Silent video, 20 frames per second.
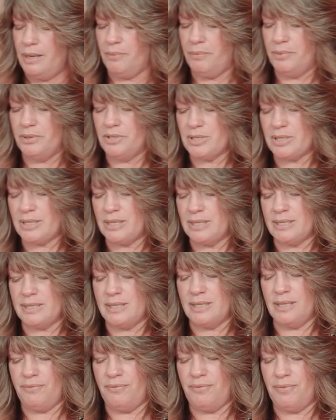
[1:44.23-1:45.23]
we're just gonna
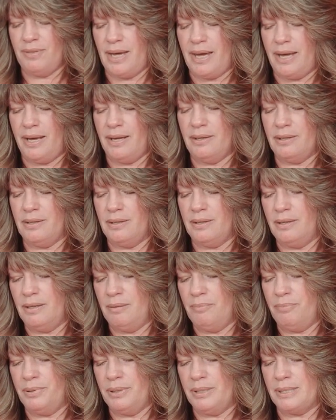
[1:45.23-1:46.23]
sift that
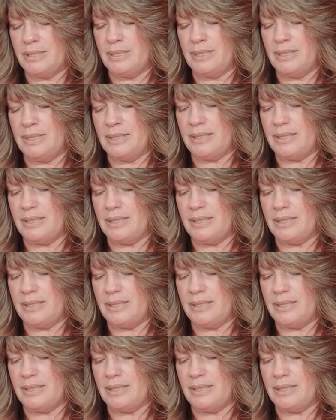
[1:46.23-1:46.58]
and put it to the